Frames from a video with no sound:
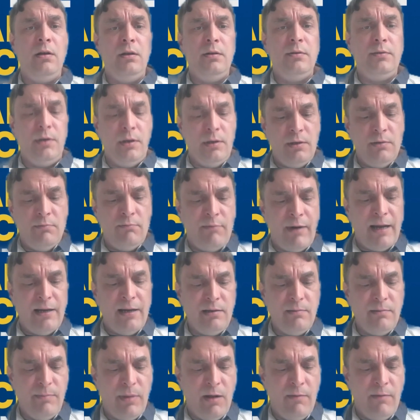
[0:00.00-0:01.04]
that you'll
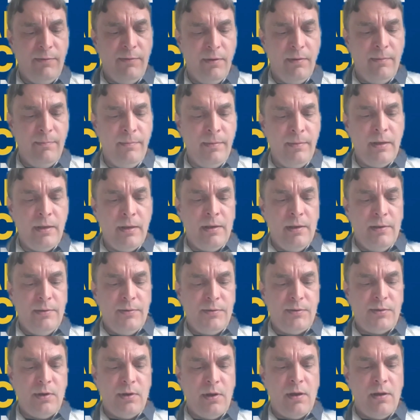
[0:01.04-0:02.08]
rank above them.
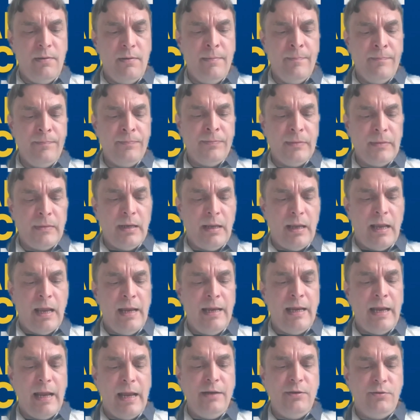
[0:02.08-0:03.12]
So
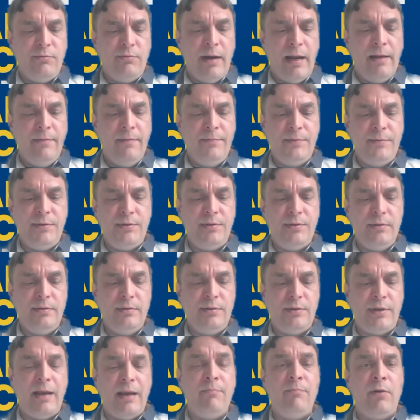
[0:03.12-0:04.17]
Ahrefs,
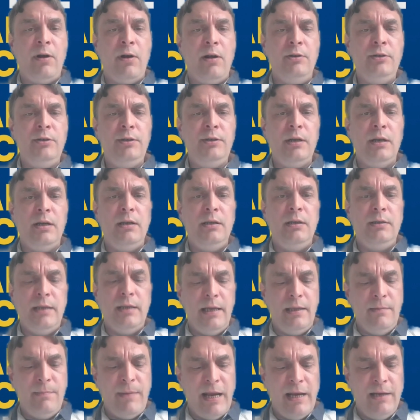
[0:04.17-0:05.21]
SEMrush,
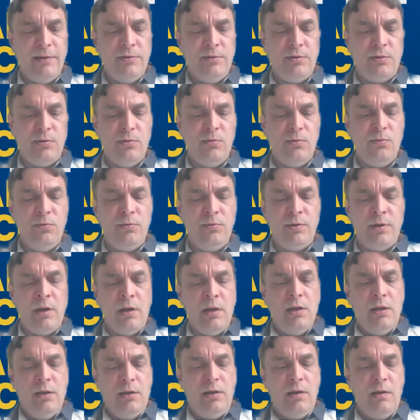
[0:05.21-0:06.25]
they're the main tools.
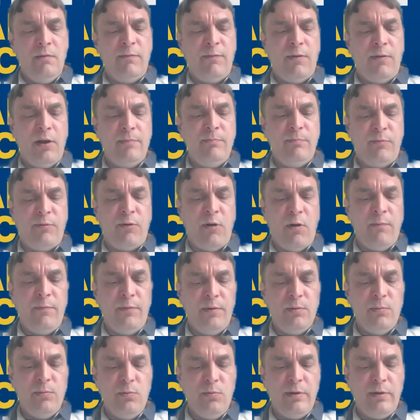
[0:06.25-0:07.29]
You can find
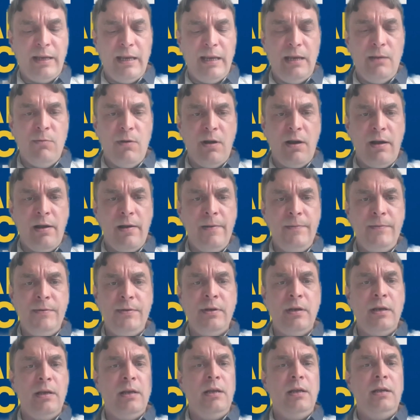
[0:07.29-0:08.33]
profitable keywords,
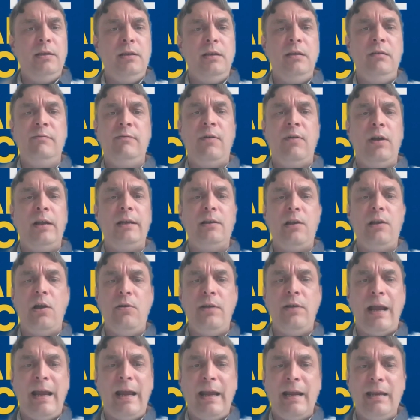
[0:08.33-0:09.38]
you can find
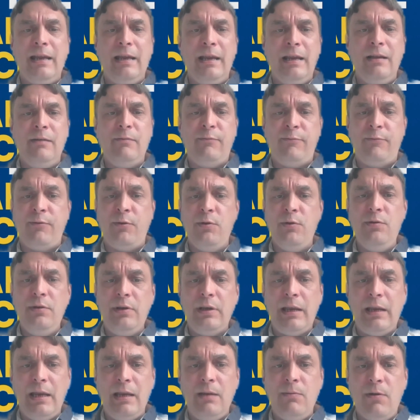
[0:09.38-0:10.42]
low-hanging fruit
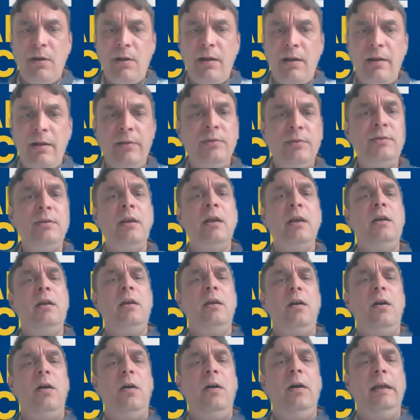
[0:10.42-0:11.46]
keywords,
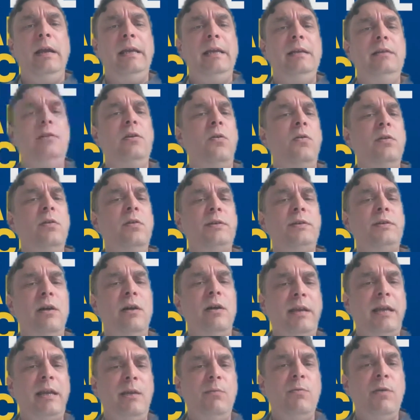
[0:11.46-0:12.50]
i.e. long tail
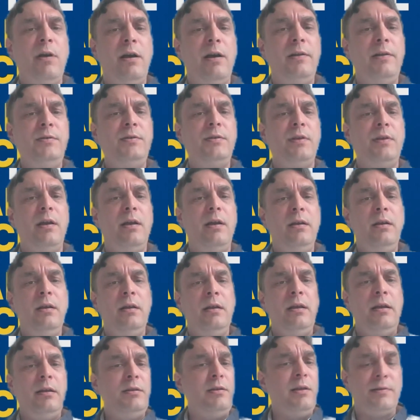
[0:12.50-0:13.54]
keywords that
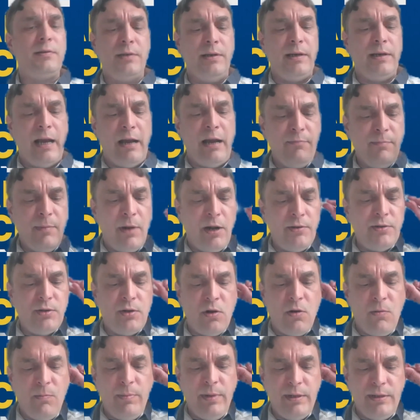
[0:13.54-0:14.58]
doesn't have much
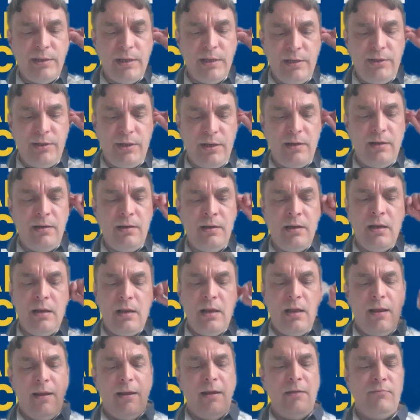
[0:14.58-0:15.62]
competition.
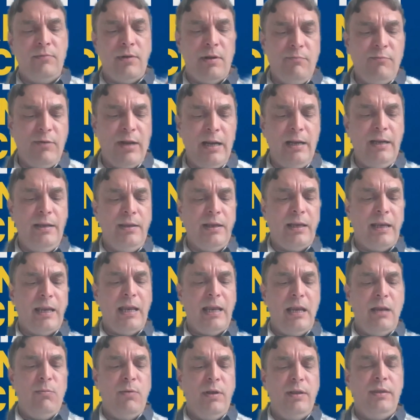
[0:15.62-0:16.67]
And really the
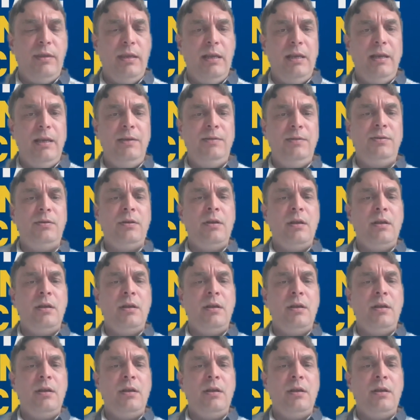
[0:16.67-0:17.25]
key with these